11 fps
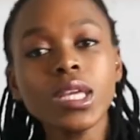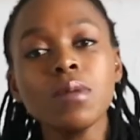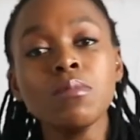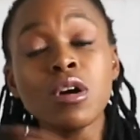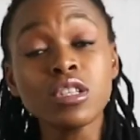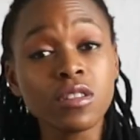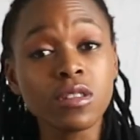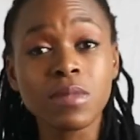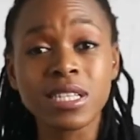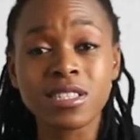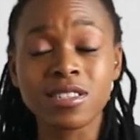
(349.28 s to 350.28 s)
Most of the
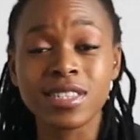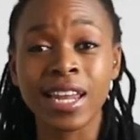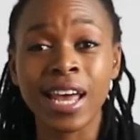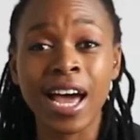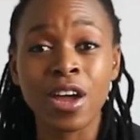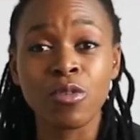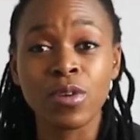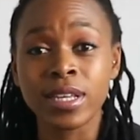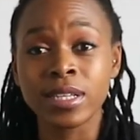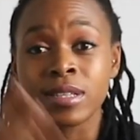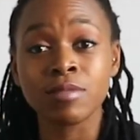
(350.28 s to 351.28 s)
muscles that I
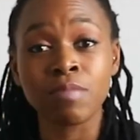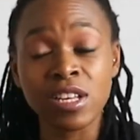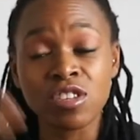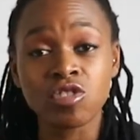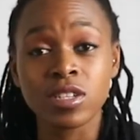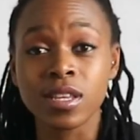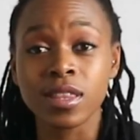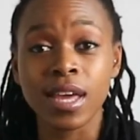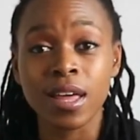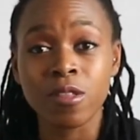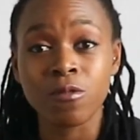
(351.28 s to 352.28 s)
already mentioned in
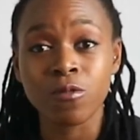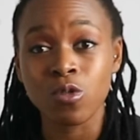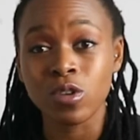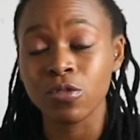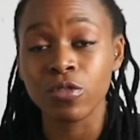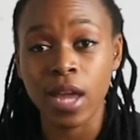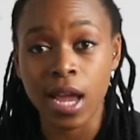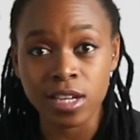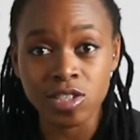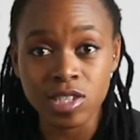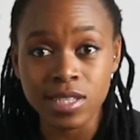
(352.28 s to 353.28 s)
the other 4 different
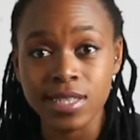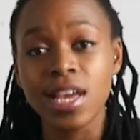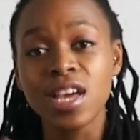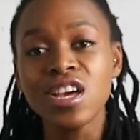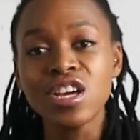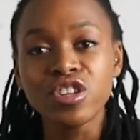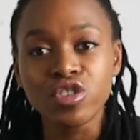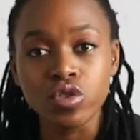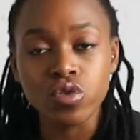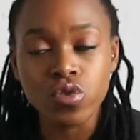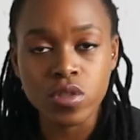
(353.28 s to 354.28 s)
actions
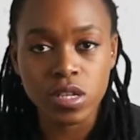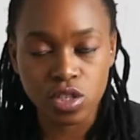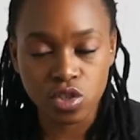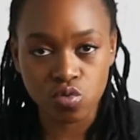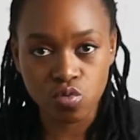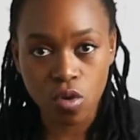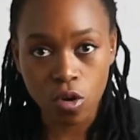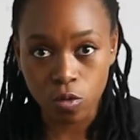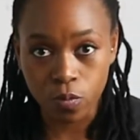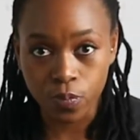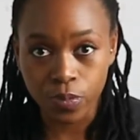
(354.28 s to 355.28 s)
do this
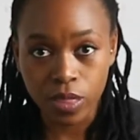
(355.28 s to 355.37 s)
role.